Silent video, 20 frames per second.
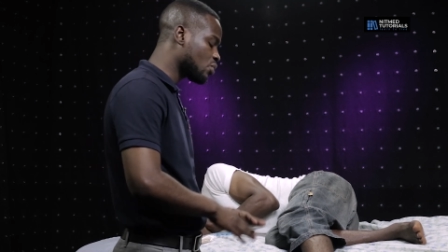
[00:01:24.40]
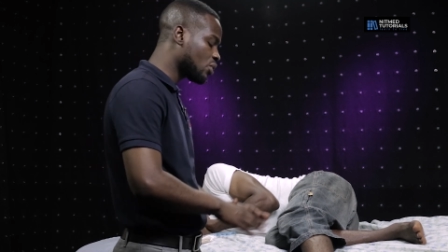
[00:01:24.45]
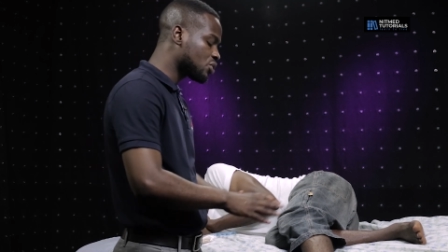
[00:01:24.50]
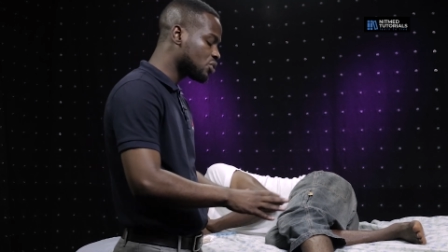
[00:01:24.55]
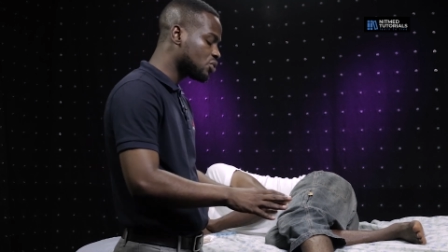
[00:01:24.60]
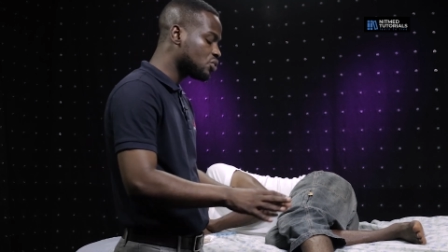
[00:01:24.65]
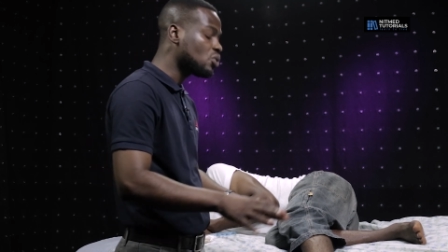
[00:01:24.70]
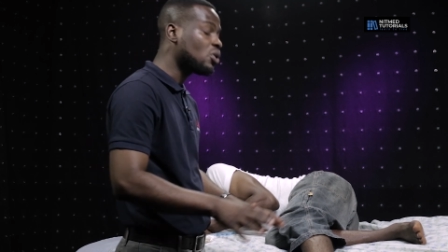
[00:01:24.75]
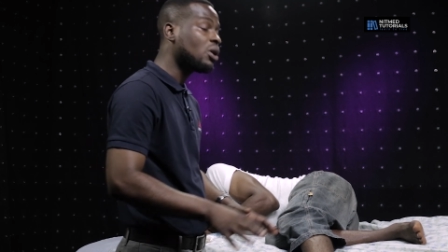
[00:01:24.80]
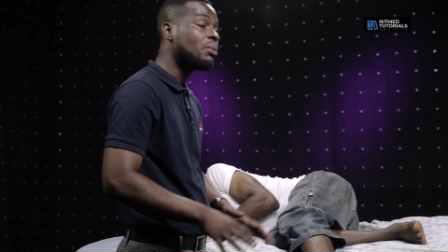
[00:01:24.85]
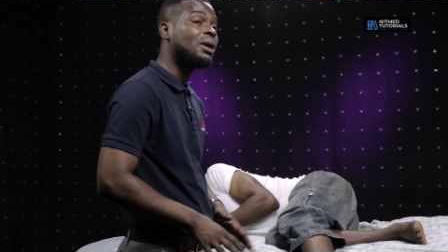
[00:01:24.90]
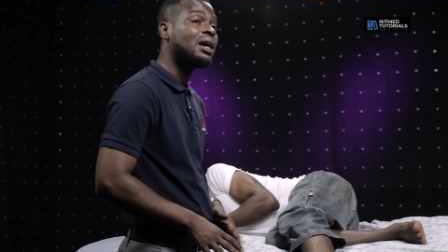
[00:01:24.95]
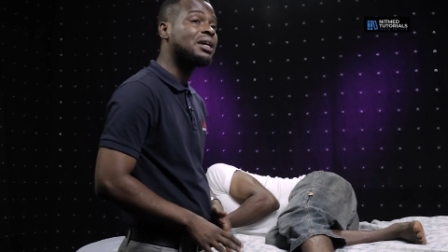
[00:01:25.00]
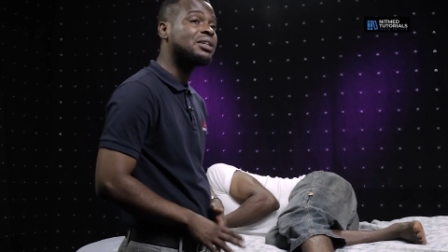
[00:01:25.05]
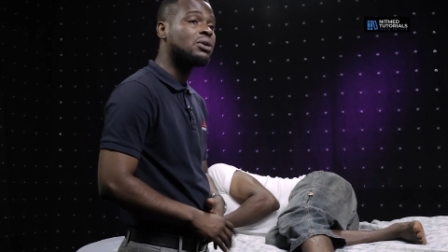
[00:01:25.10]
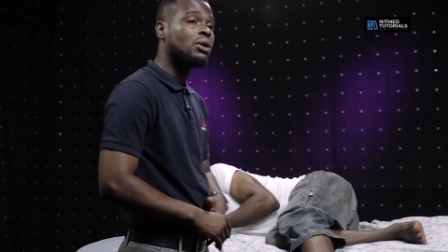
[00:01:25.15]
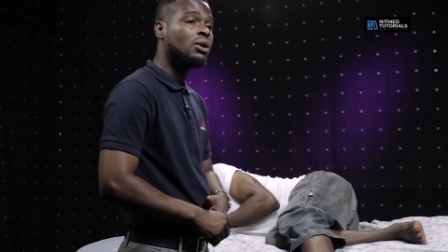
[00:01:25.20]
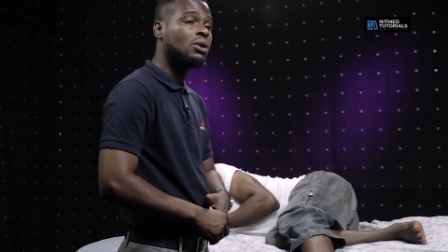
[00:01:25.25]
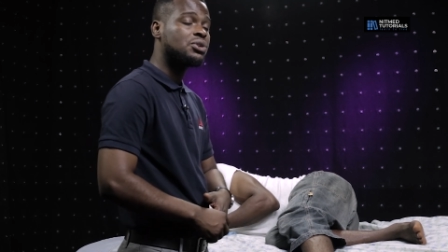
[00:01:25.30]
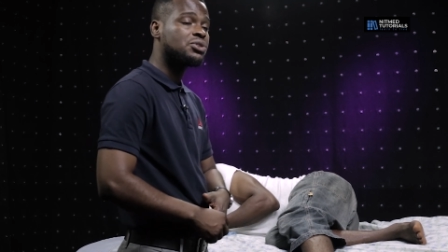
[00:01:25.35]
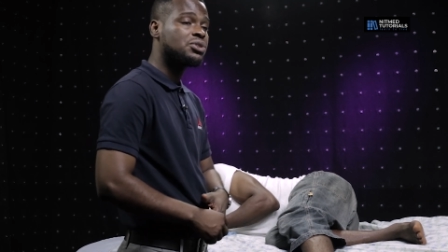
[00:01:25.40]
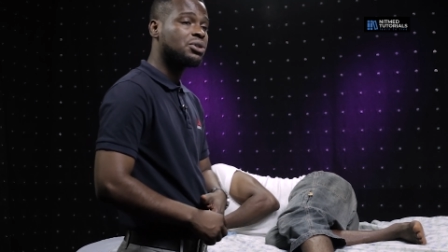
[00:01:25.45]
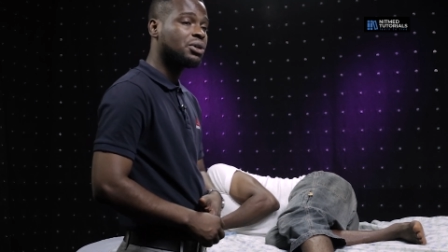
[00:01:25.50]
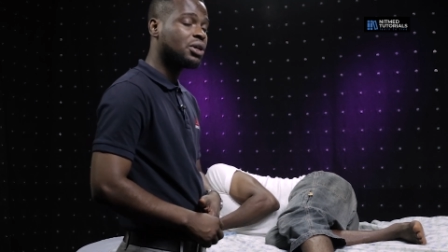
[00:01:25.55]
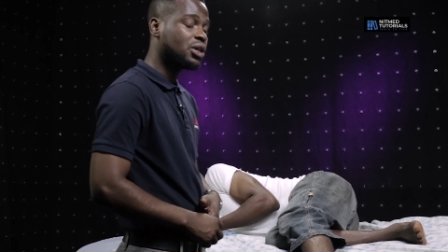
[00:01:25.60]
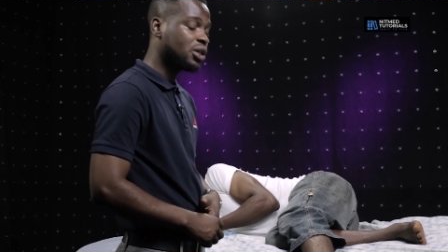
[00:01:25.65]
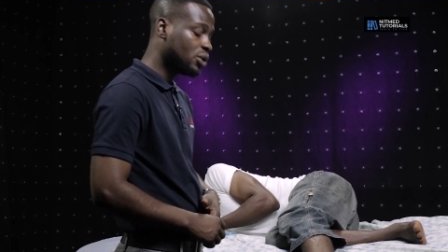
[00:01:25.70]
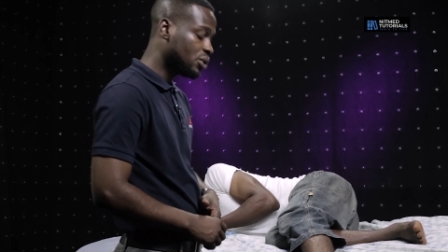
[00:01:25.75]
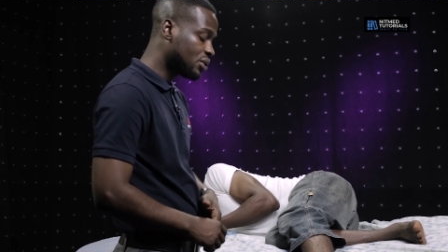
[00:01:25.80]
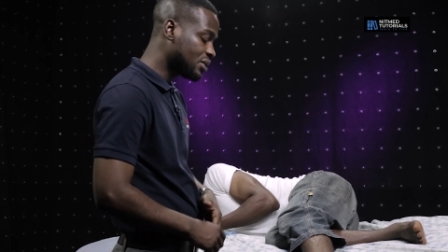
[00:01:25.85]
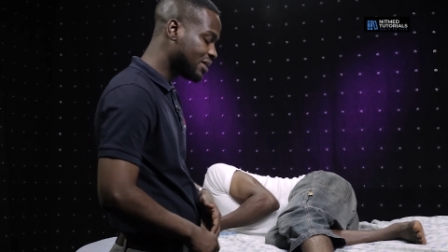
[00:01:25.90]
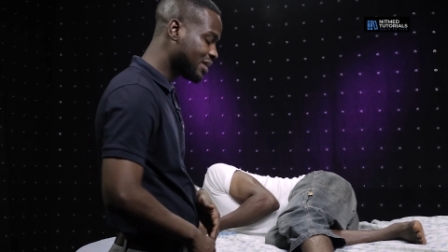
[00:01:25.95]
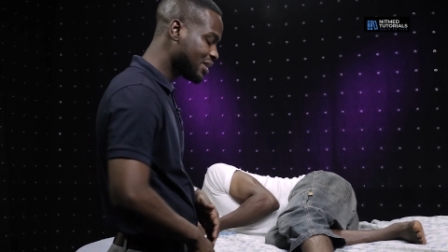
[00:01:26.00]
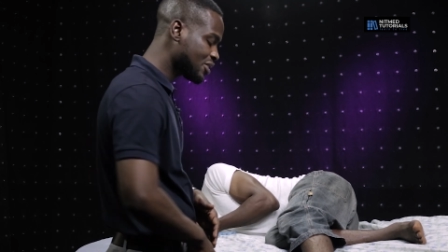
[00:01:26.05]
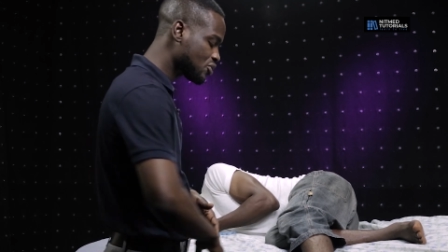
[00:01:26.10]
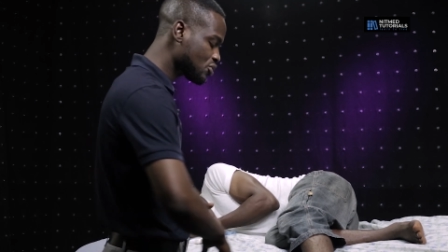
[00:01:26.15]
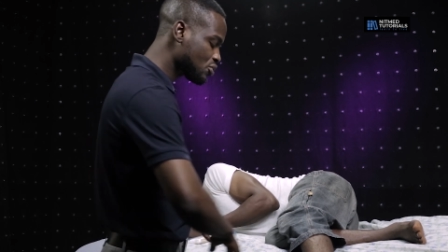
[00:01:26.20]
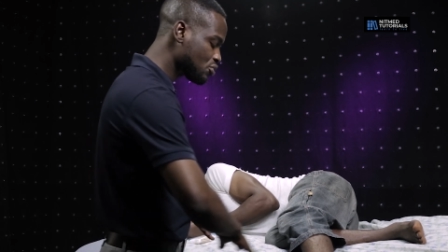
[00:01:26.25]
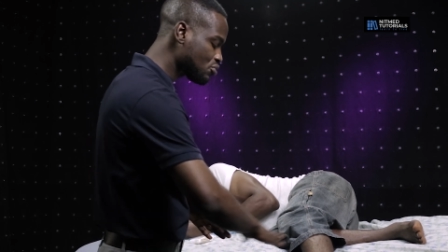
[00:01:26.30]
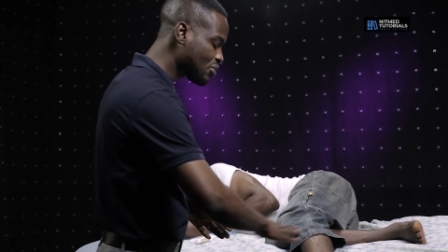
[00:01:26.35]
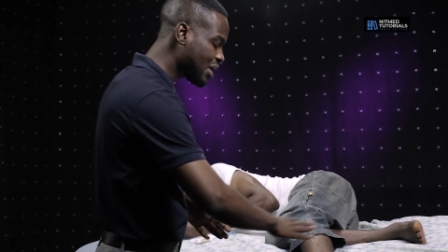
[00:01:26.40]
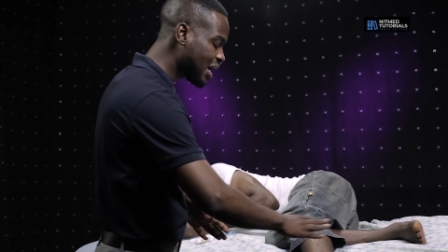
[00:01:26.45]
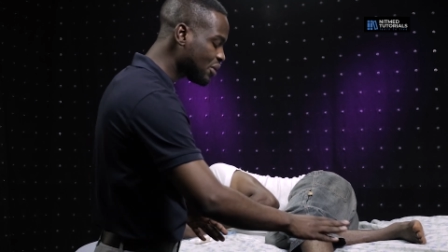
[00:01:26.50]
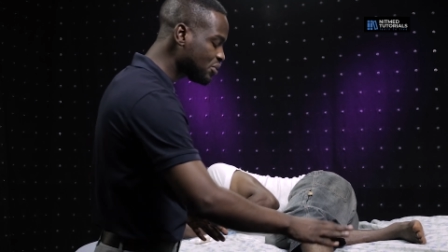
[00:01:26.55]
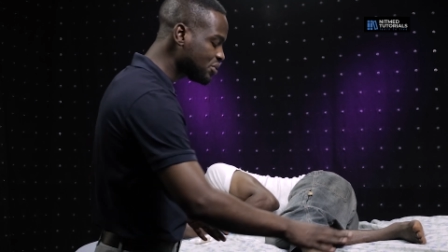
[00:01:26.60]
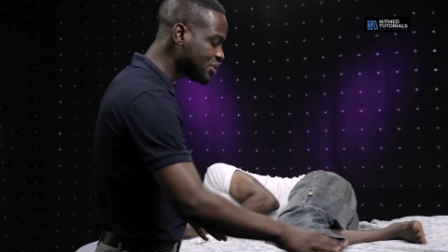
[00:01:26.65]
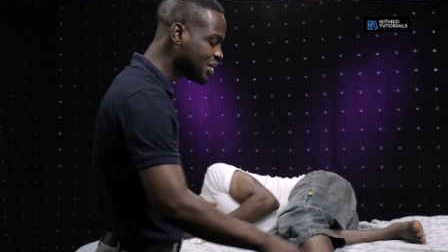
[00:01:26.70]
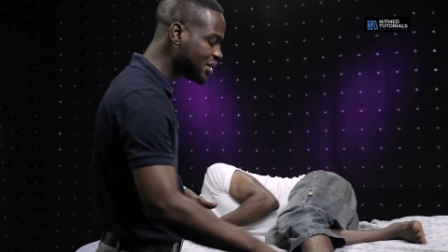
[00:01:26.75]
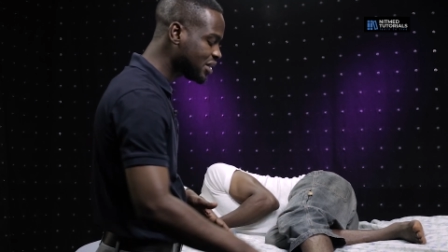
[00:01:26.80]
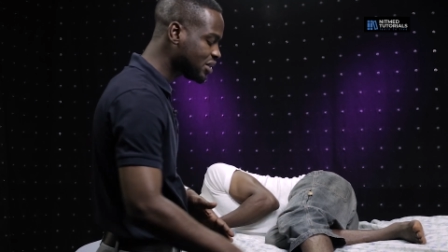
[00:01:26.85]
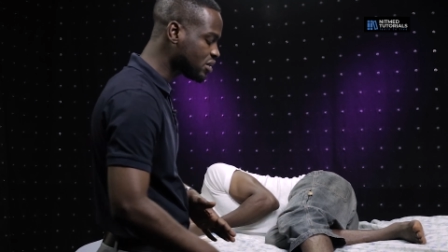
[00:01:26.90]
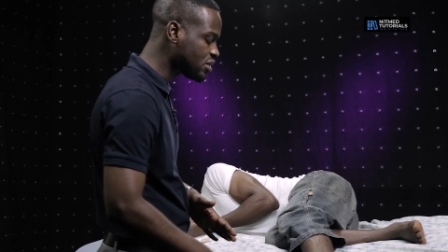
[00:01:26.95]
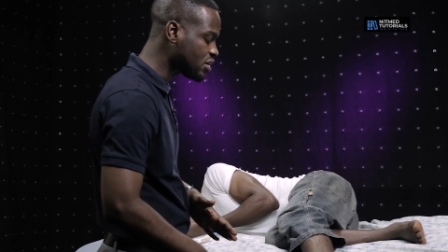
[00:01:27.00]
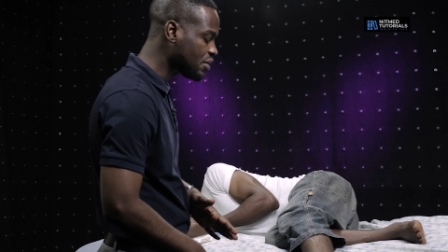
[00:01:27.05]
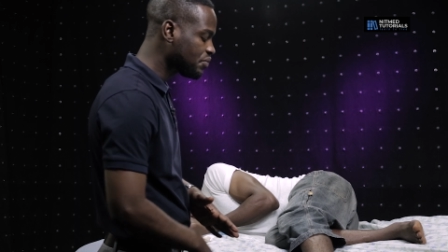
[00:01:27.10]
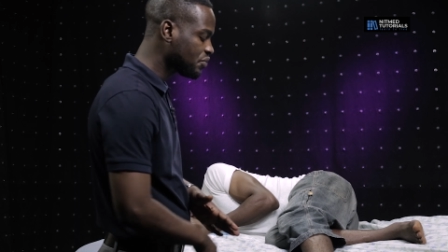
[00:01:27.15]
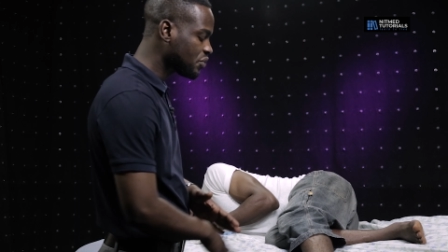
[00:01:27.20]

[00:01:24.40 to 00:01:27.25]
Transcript: want to know about the ulcer include the surrounding